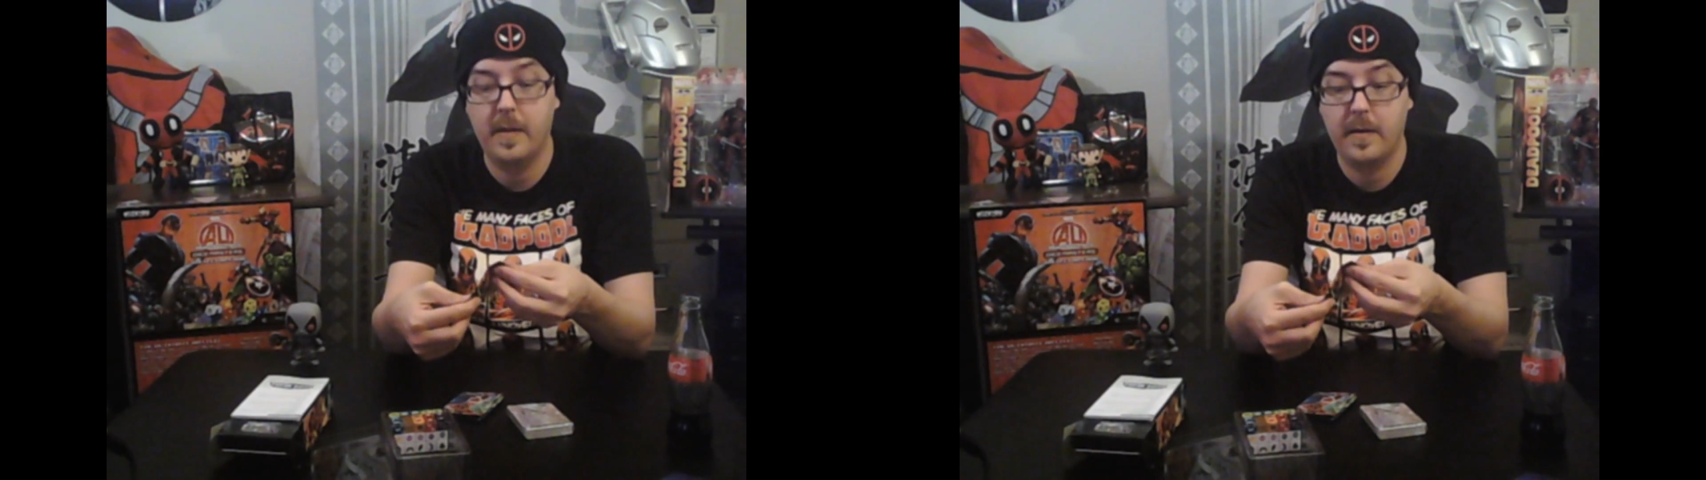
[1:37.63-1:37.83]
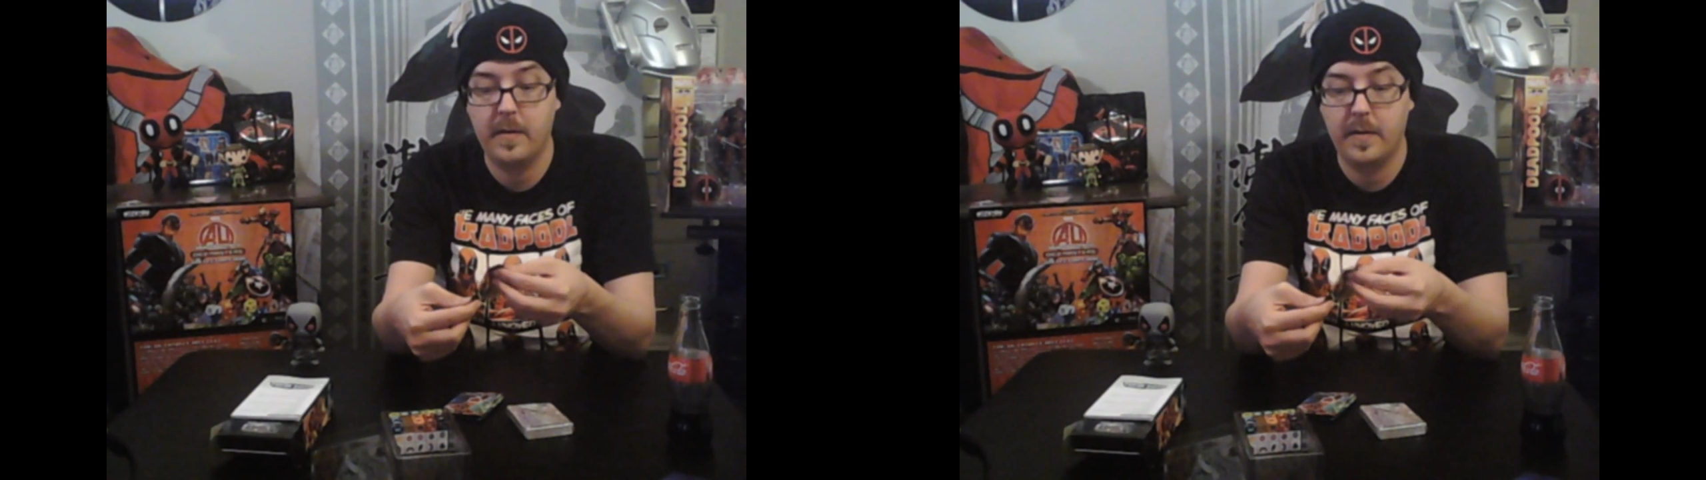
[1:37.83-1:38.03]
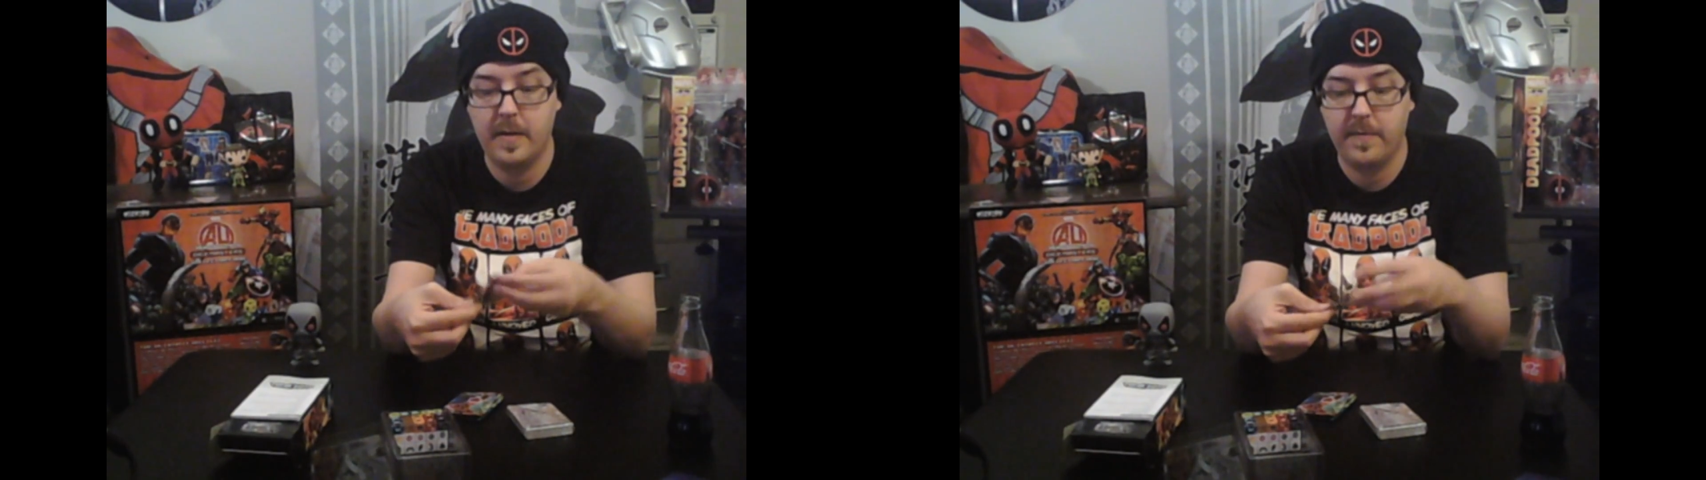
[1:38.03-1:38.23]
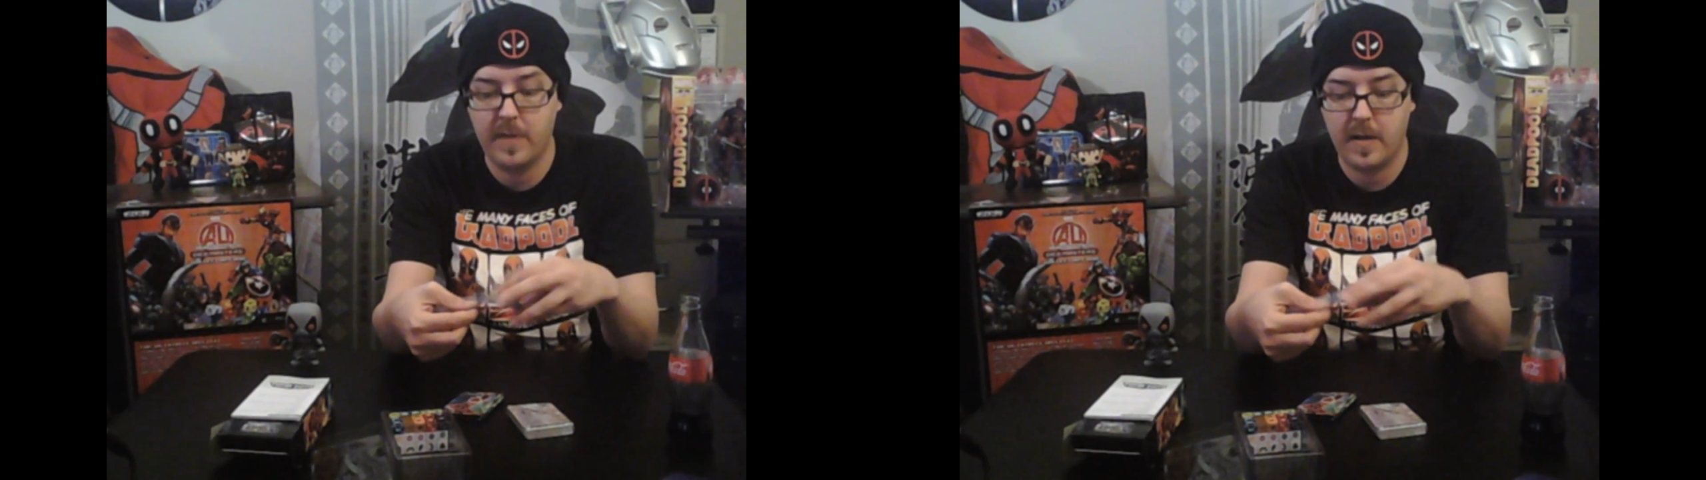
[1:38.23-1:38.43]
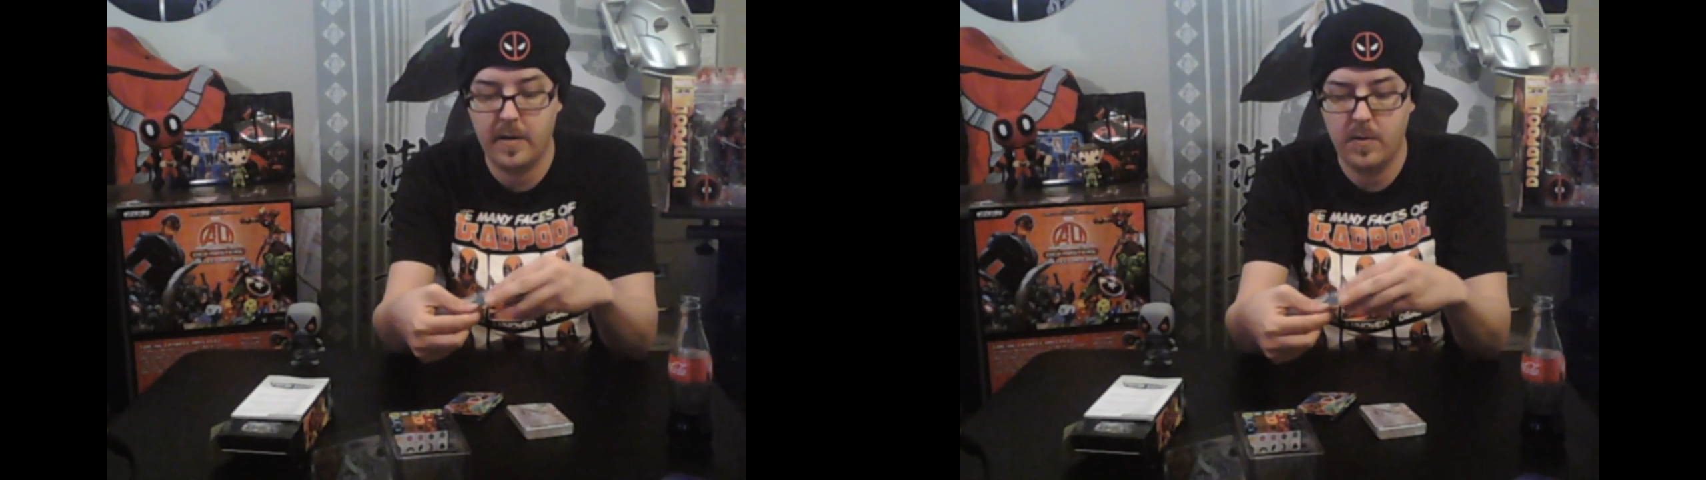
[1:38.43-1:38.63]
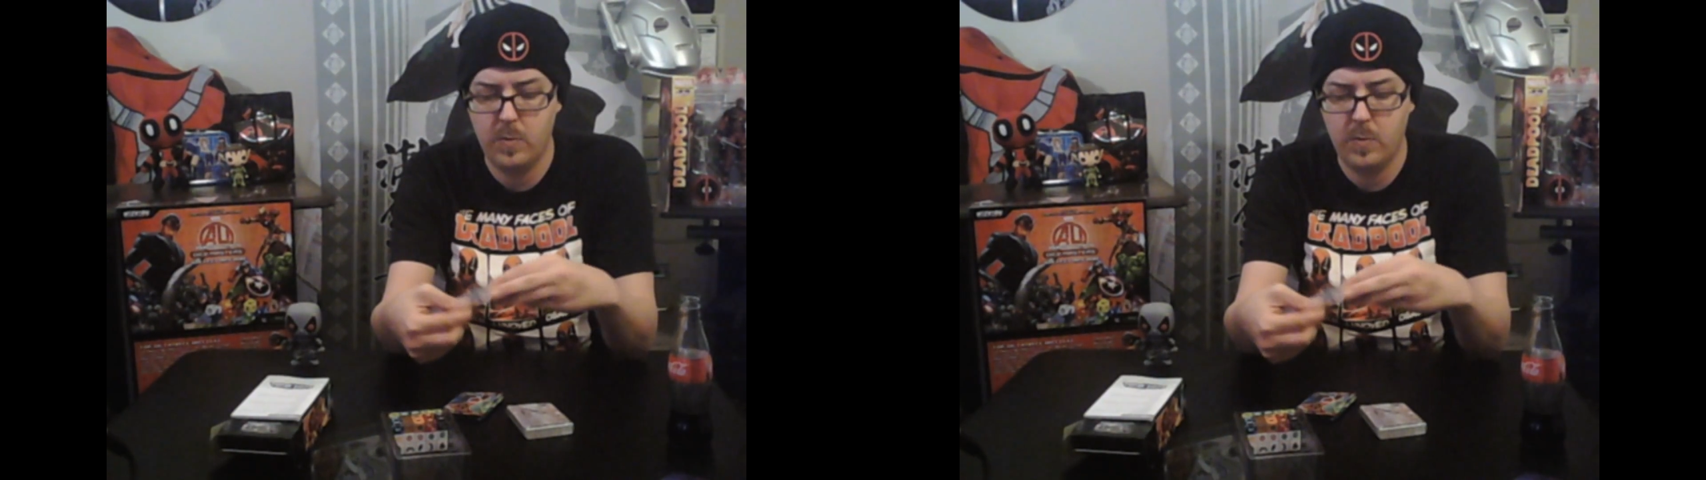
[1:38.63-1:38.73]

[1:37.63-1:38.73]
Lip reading: and they've got